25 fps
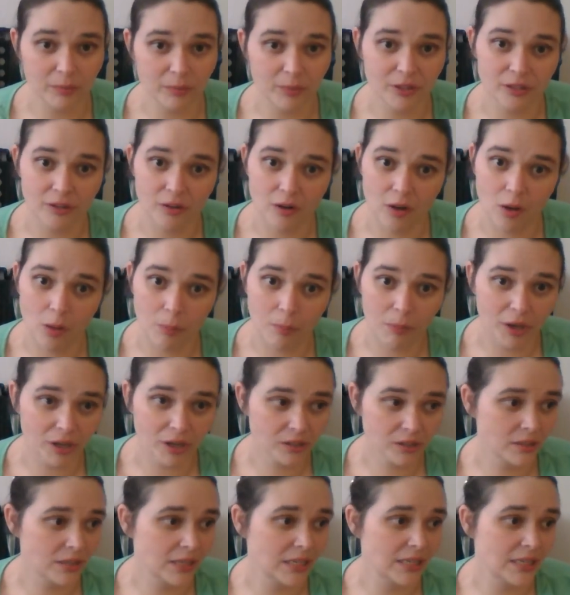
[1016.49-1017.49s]
but they're all
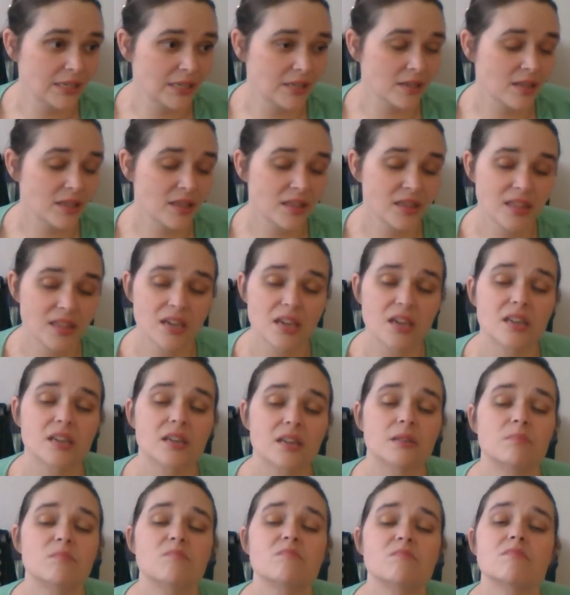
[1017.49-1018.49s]
buttery and
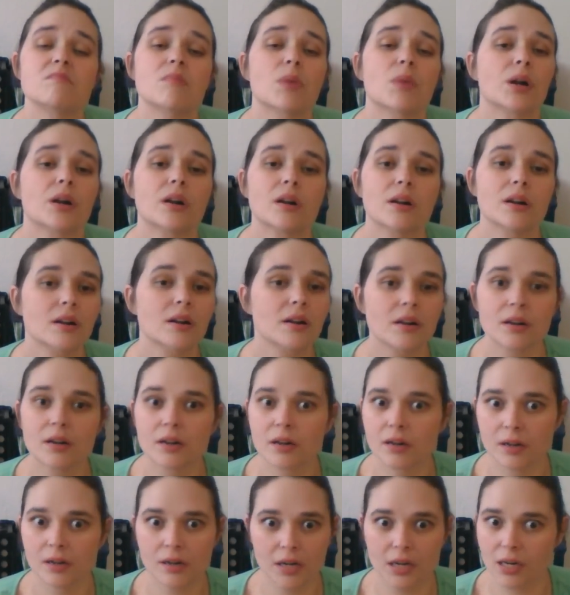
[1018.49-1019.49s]
thick and
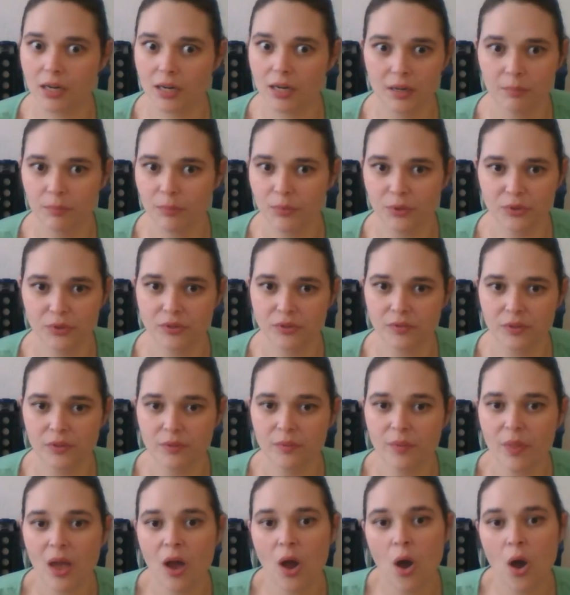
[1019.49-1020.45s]
beautiful.